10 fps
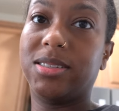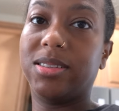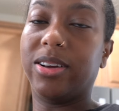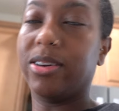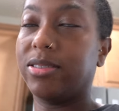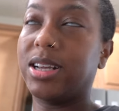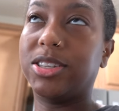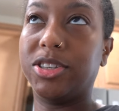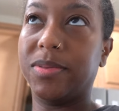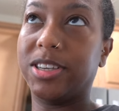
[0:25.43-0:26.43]
Your girl does
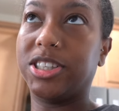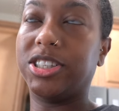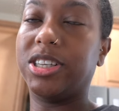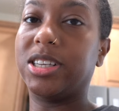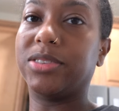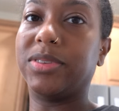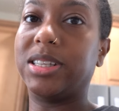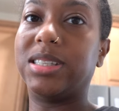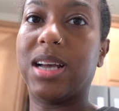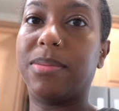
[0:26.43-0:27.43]
too much and she doesn't really
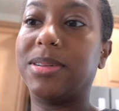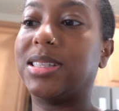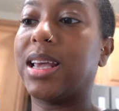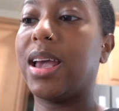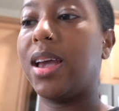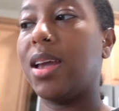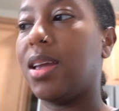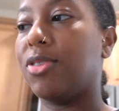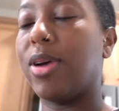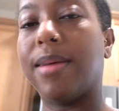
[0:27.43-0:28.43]
stop and say,
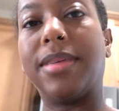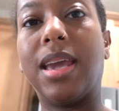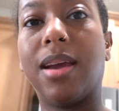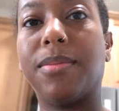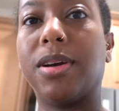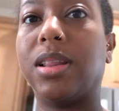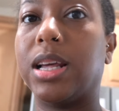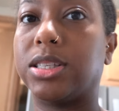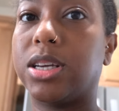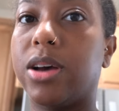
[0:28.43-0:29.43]
hey, grab the camera,
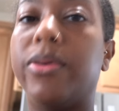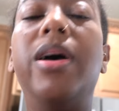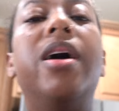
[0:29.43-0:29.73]
let's go.